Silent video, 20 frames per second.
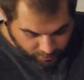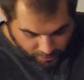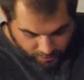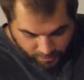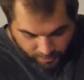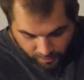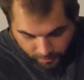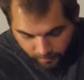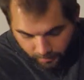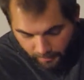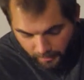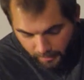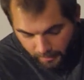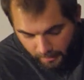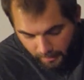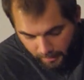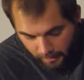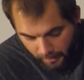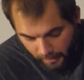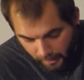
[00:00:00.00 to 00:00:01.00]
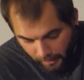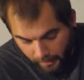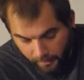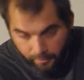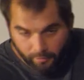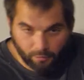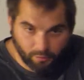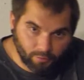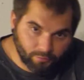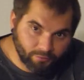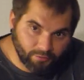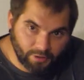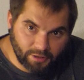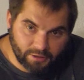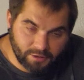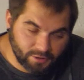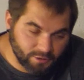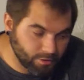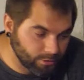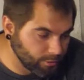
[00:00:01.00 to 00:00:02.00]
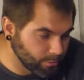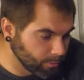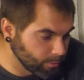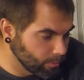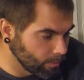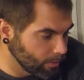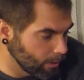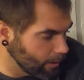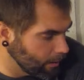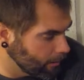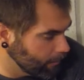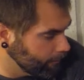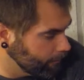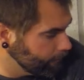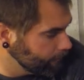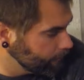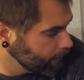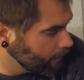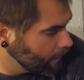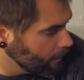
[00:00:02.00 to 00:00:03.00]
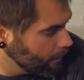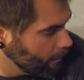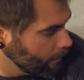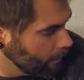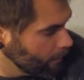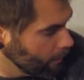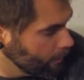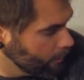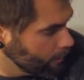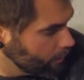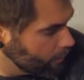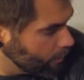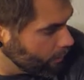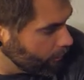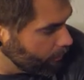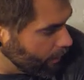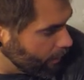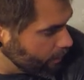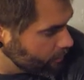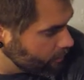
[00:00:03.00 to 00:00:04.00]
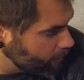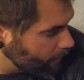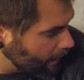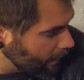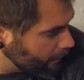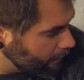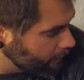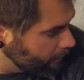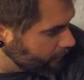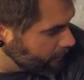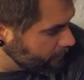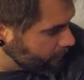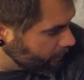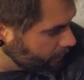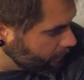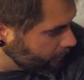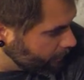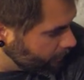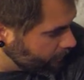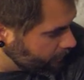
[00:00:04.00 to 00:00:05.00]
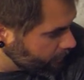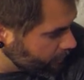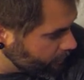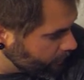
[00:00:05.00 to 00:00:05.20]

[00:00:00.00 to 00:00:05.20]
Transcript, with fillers: system. Uh, no offense to um, to the BowSpider, it's a it's a